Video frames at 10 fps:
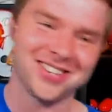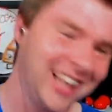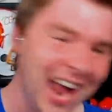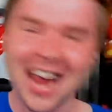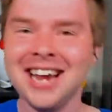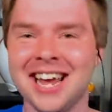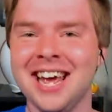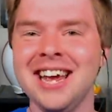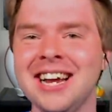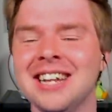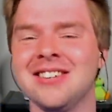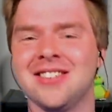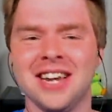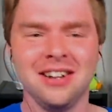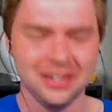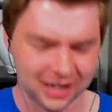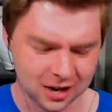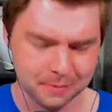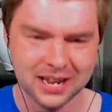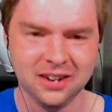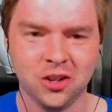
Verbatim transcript: Slaking is still gonna be